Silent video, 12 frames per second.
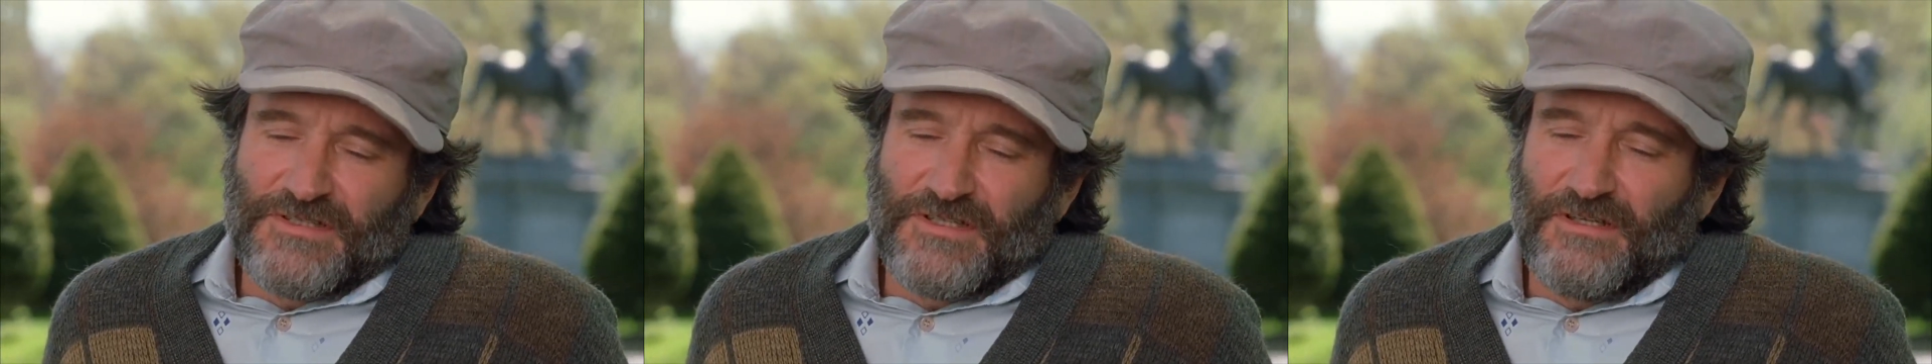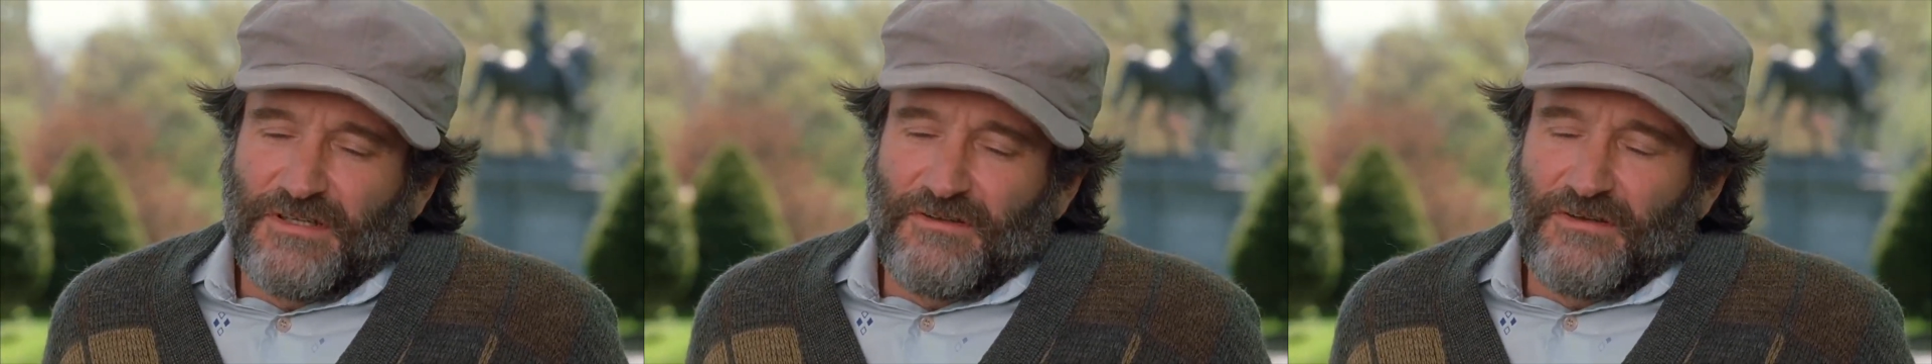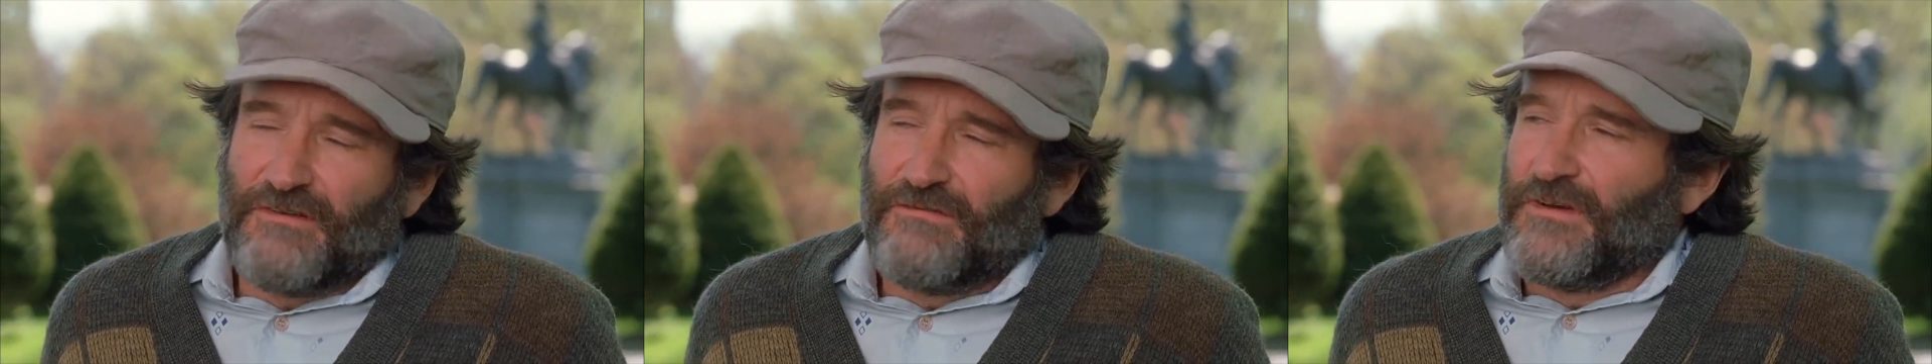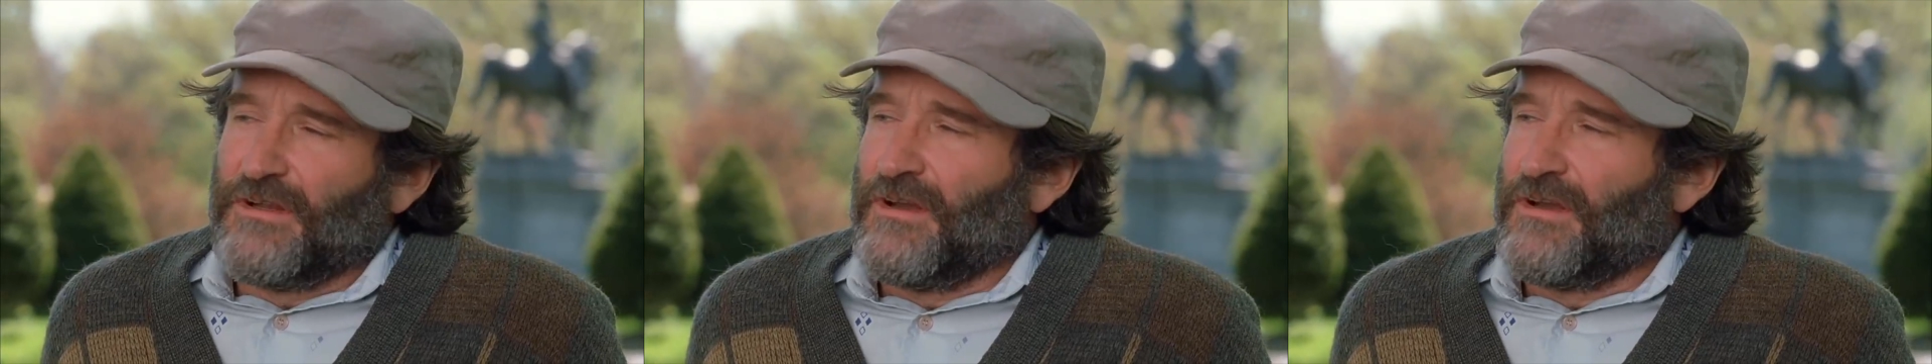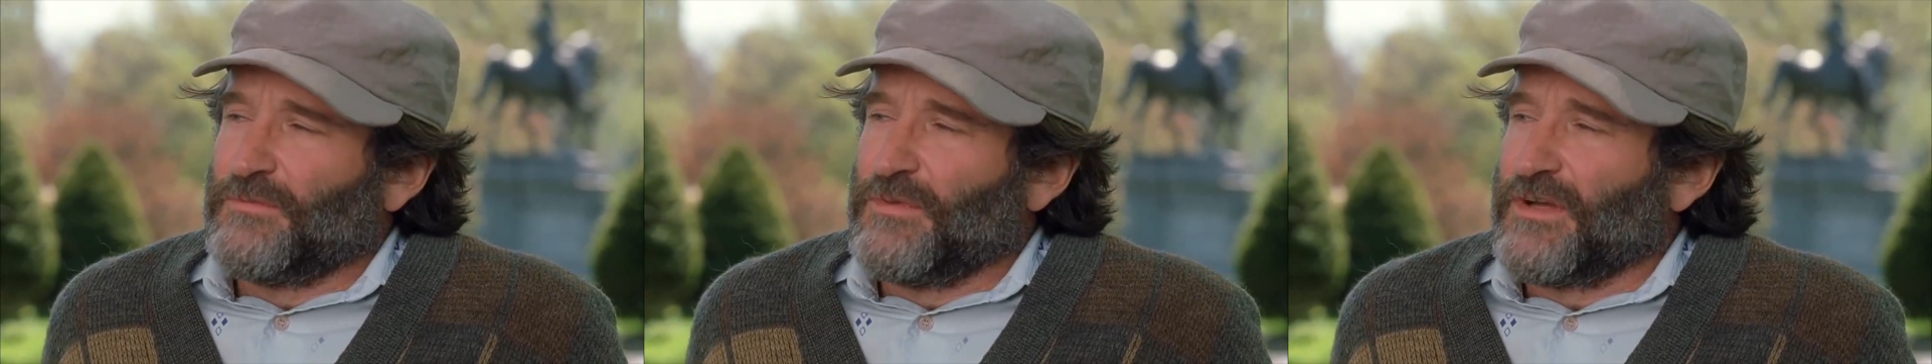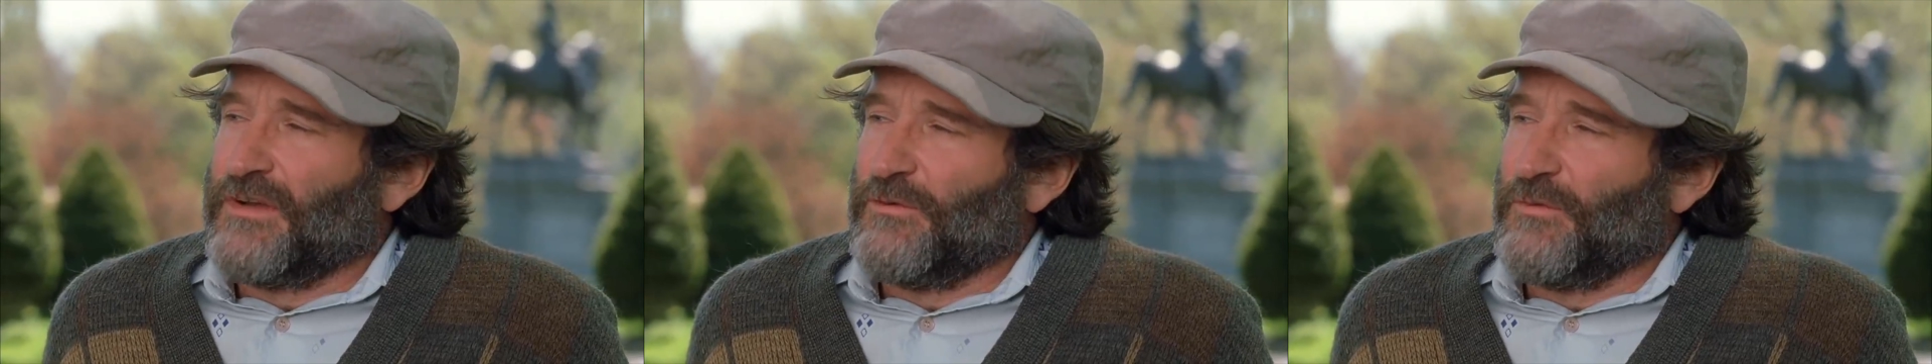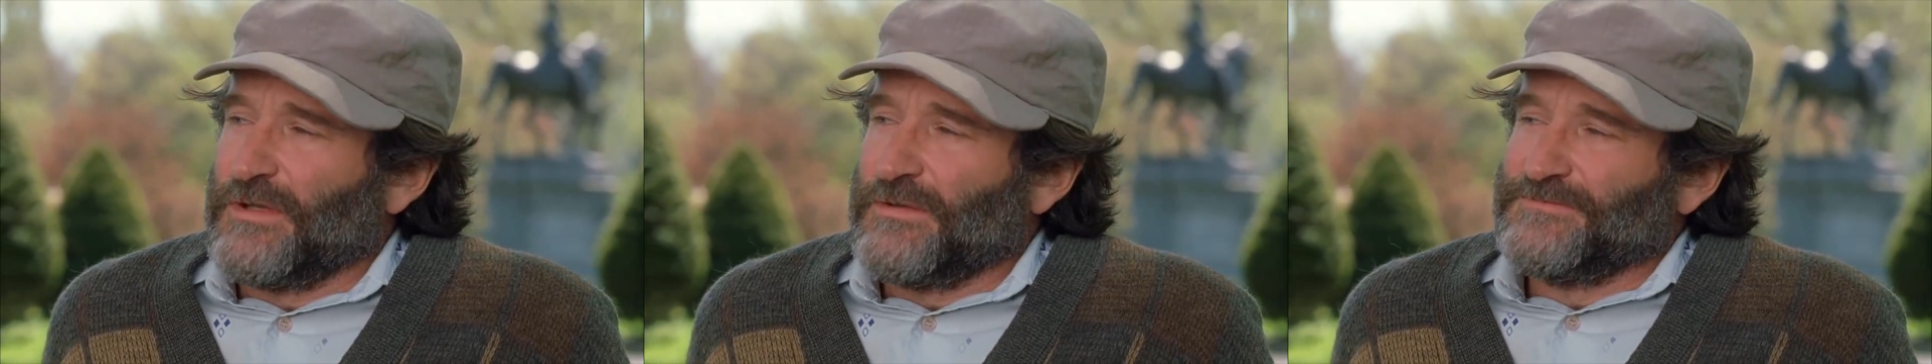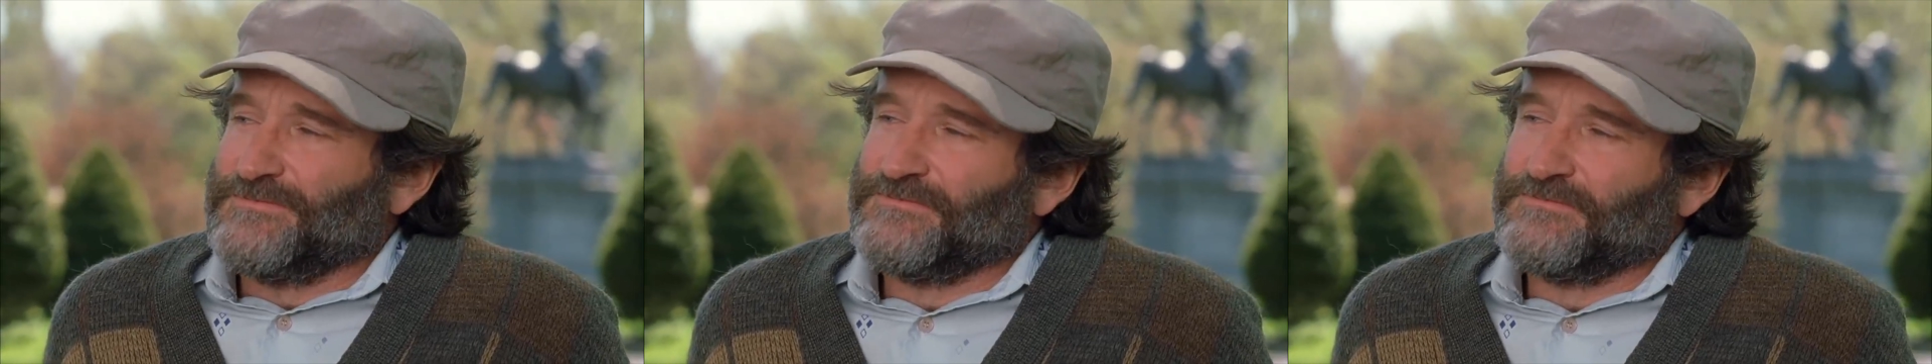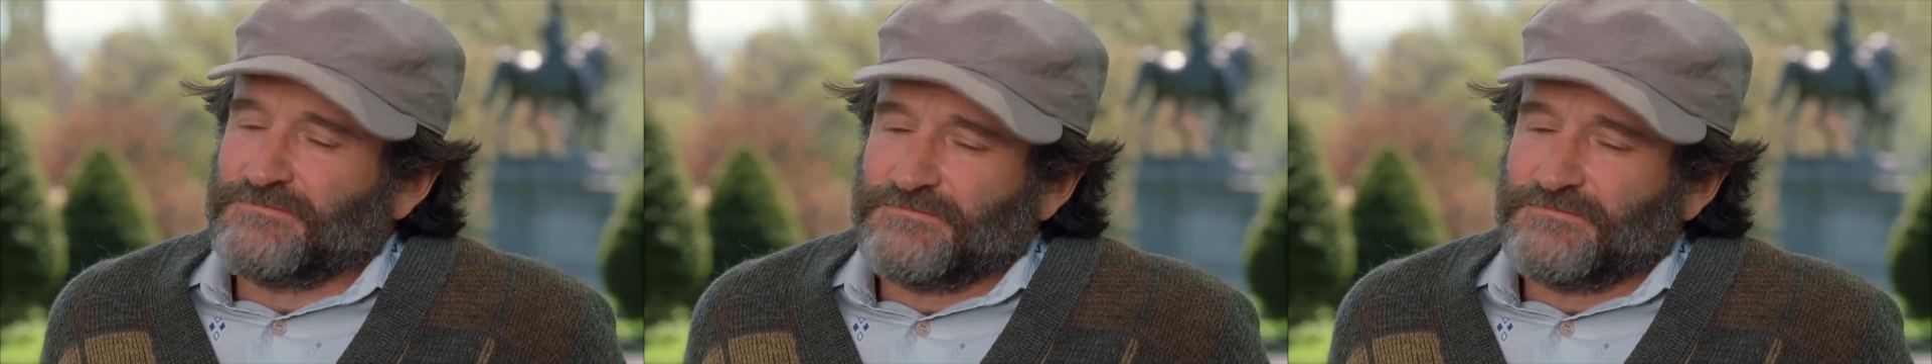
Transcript: skinny on every art book ever written.